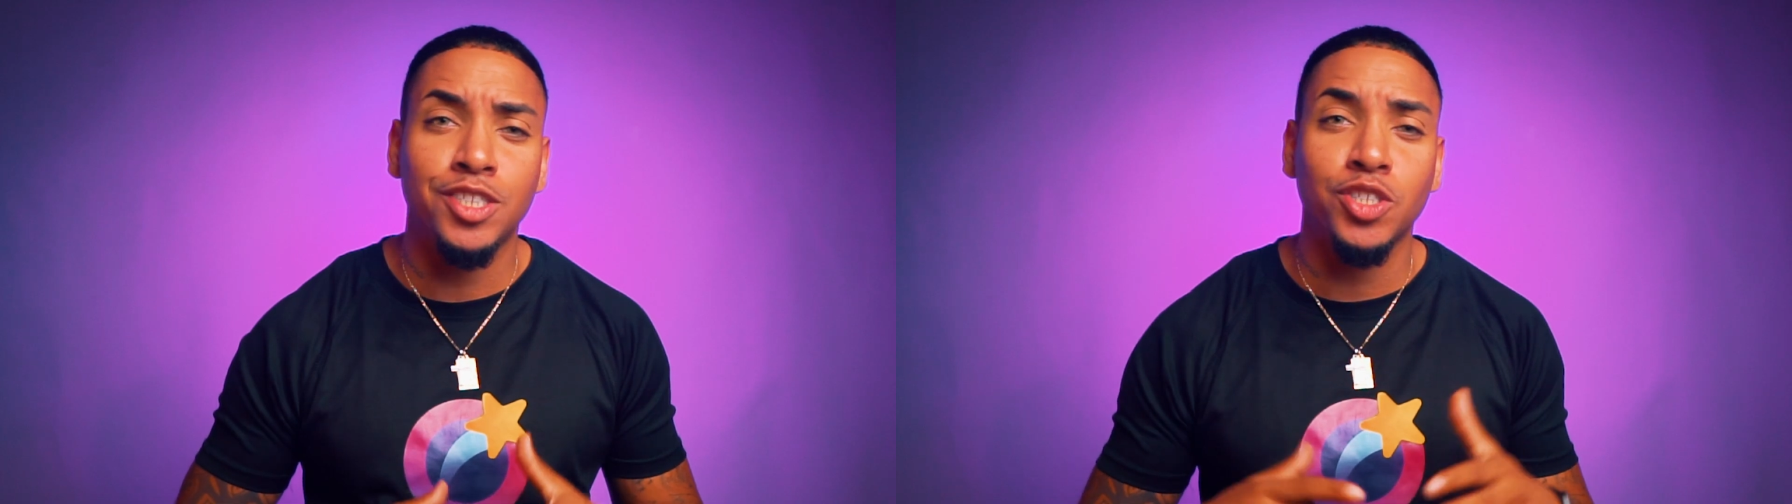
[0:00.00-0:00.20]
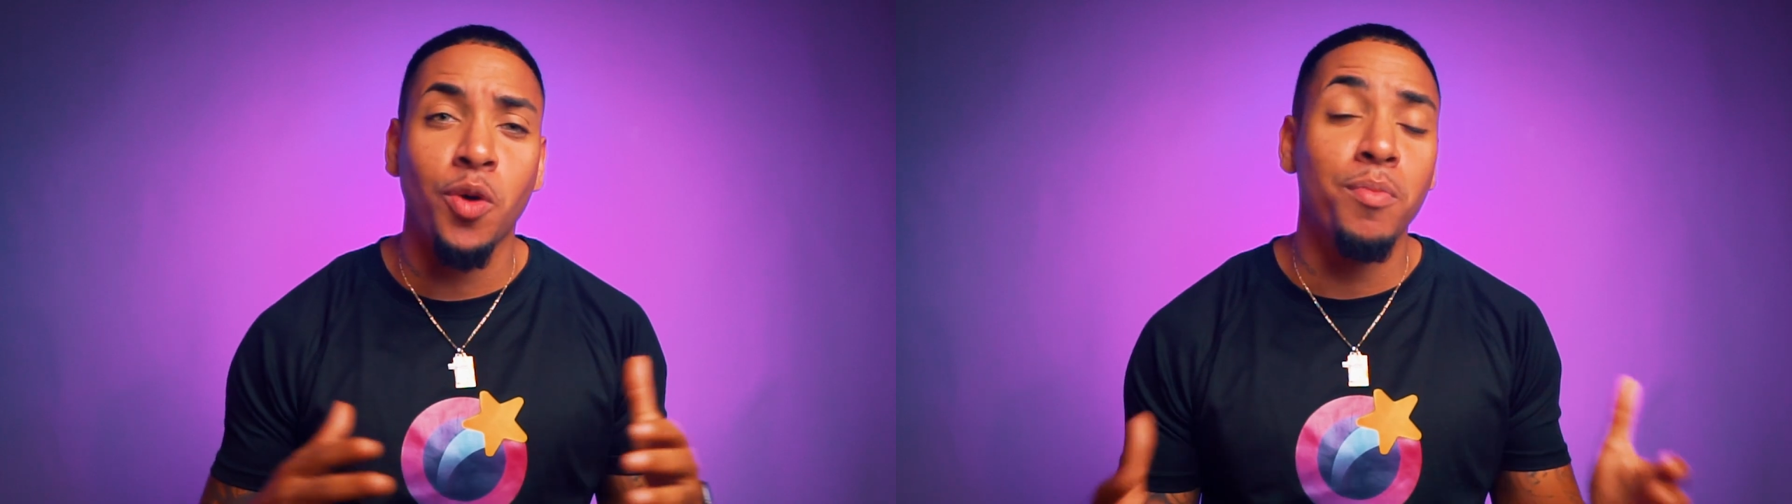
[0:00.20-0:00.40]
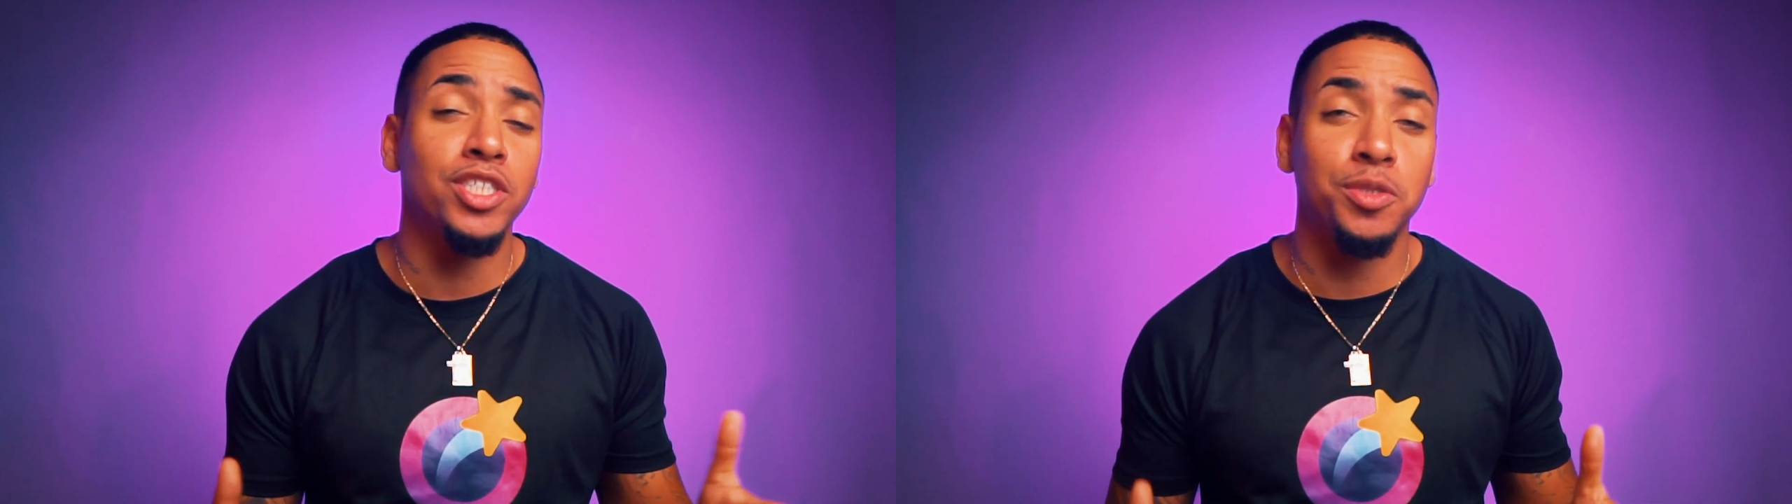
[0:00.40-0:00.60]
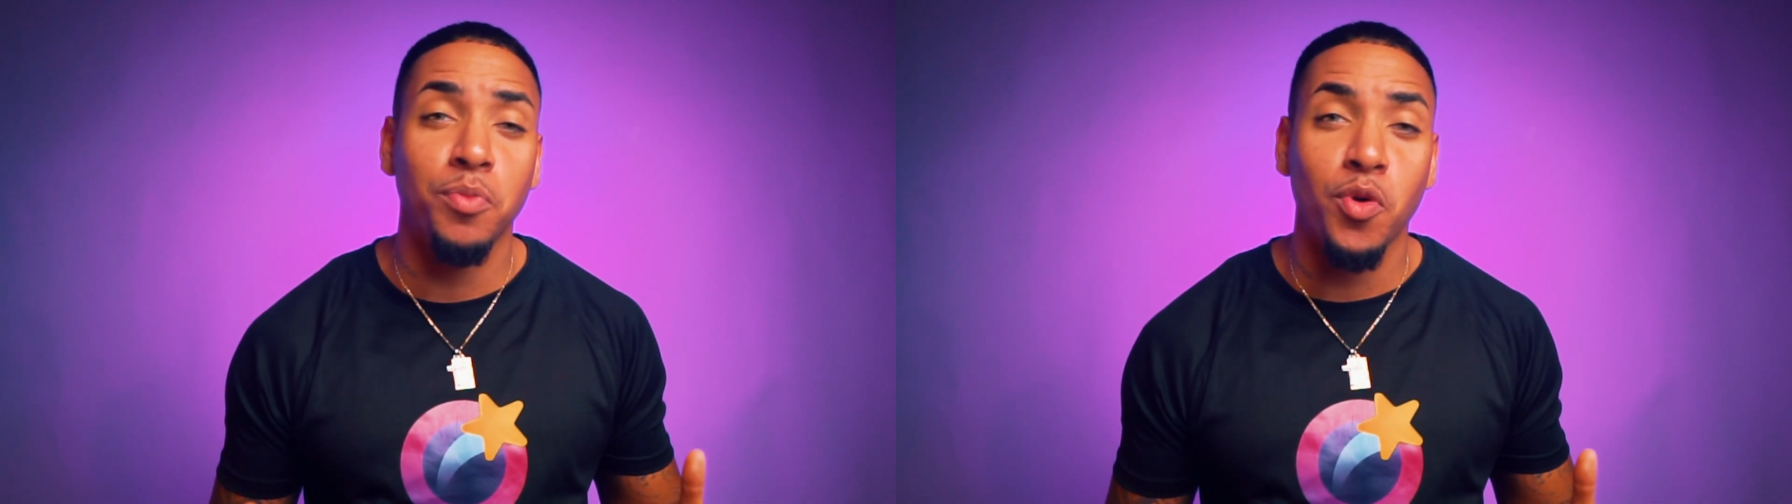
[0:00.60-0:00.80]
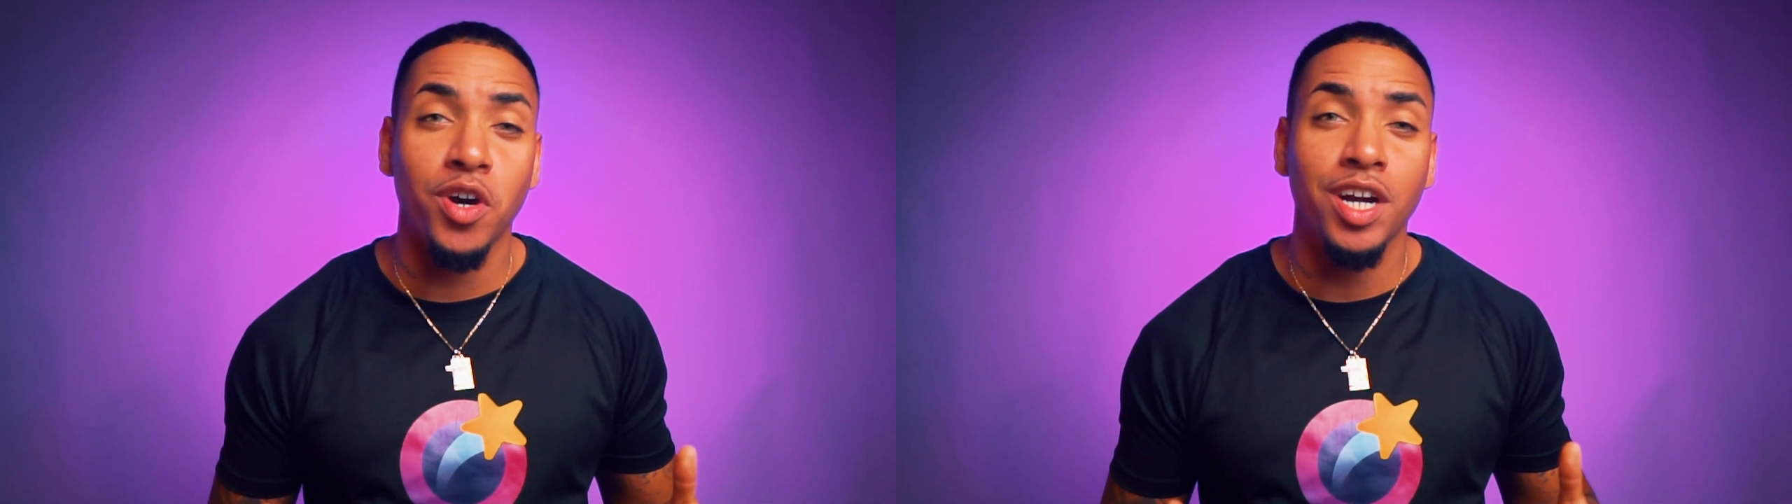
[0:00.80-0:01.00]
and so much
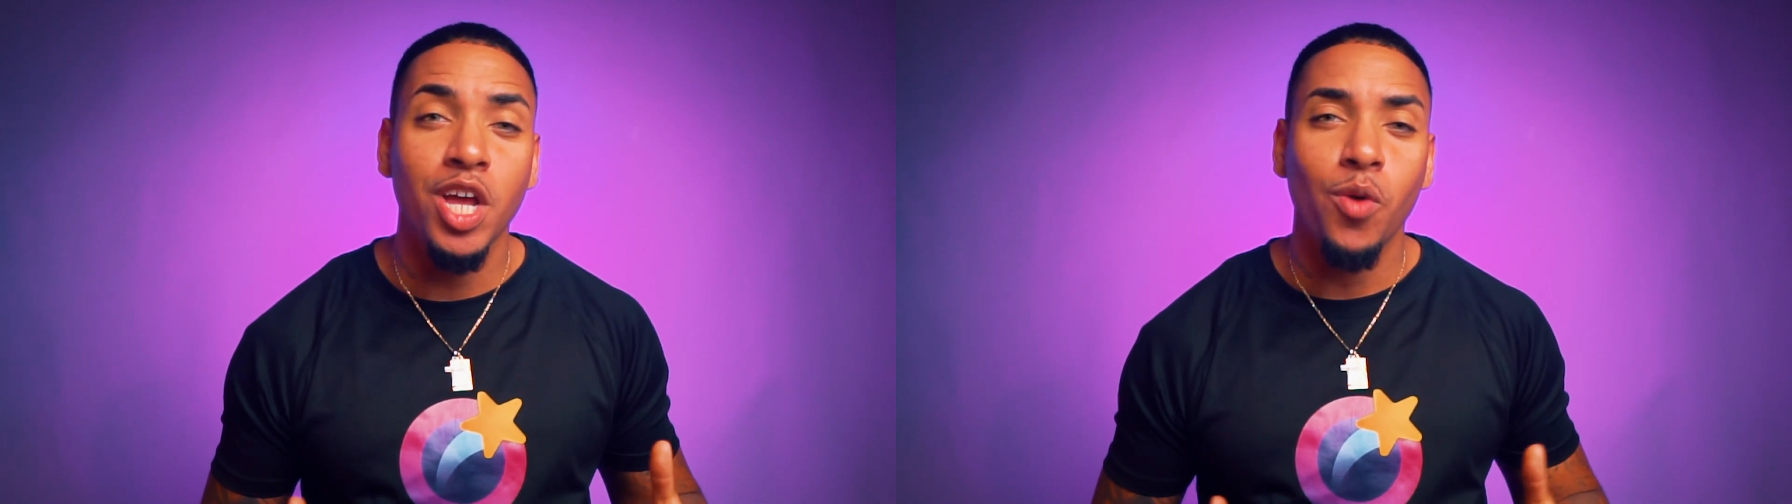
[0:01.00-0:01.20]
more